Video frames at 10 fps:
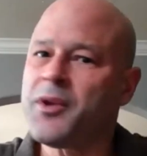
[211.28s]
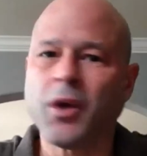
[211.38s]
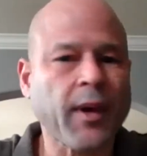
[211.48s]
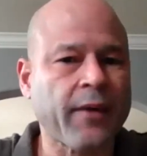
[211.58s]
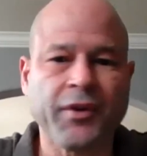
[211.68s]
you
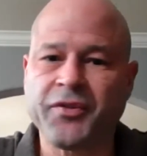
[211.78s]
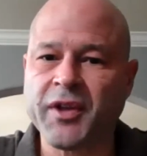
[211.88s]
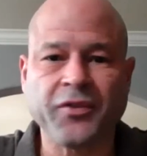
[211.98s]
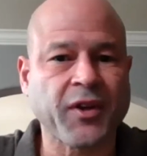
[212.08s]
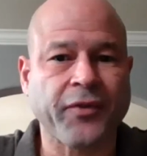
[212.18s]
know every
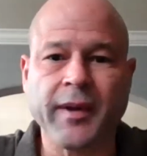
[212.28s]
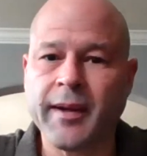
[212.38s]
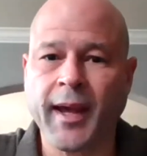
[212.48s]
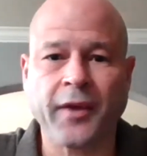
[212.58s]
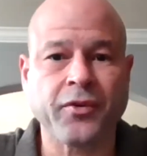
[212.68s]
city is different
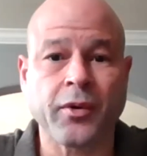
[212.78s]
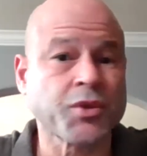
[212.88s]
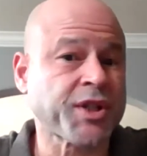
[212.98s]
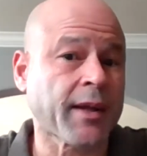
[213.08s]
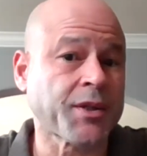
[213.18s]
and has their own
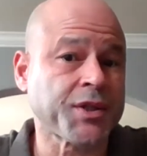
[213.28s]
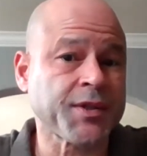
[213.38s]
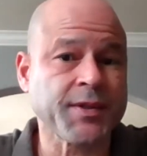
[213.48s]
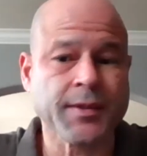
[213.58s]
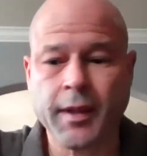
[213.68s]

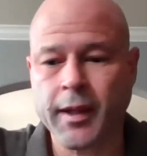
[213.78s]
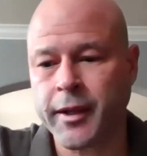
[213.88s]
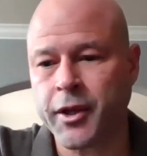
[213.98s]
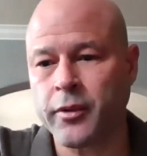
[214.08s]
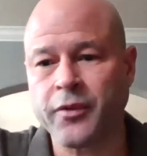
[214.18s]
challenges uh,
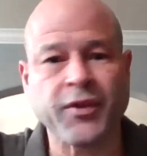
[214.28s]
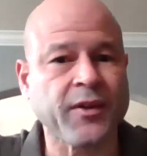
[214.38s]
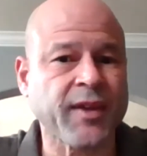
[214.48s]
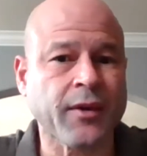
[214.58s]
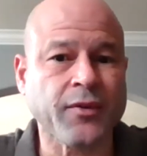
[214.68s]
you know in the city
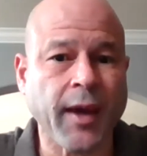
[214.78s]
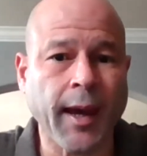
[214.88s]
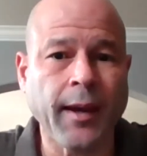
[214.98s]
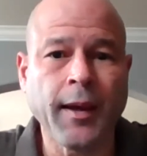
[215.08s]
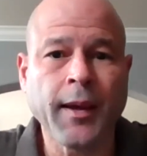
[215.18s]
of san
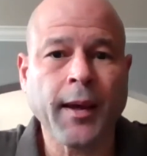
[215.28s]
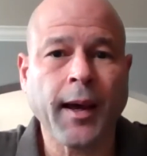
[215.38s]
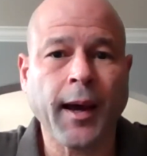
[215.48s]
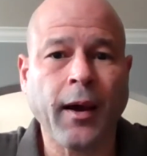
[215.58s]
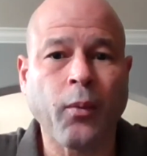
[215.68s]
jose
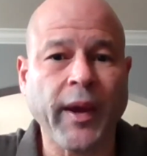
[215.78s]
uh,